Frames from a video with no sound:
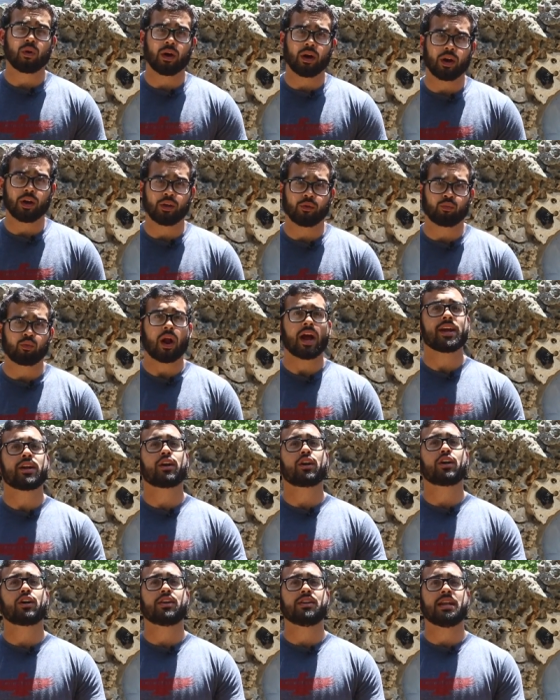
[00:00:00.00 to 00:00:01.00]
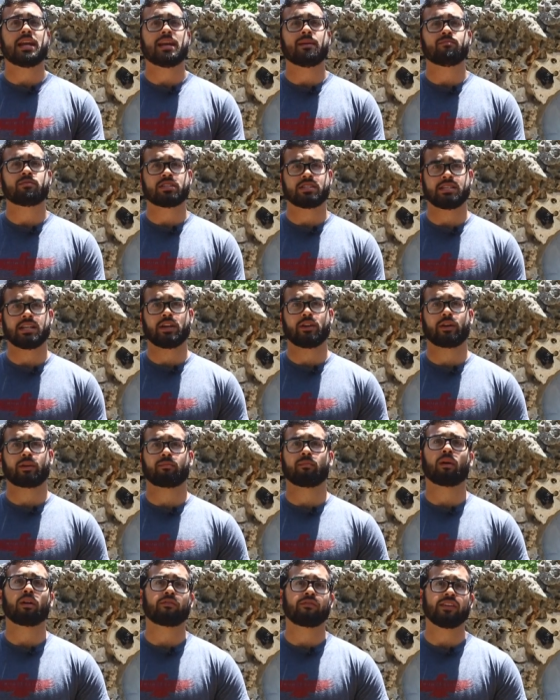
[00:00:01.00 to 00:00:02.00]
a writer named
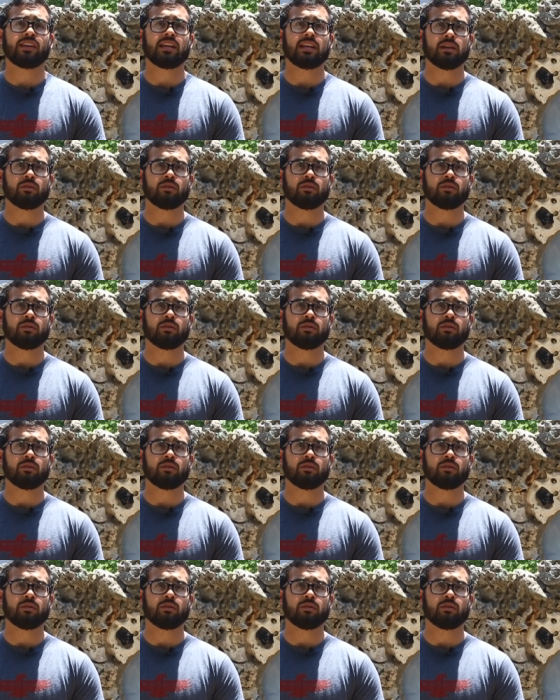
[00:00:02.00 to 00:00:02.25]
Derek Murphy.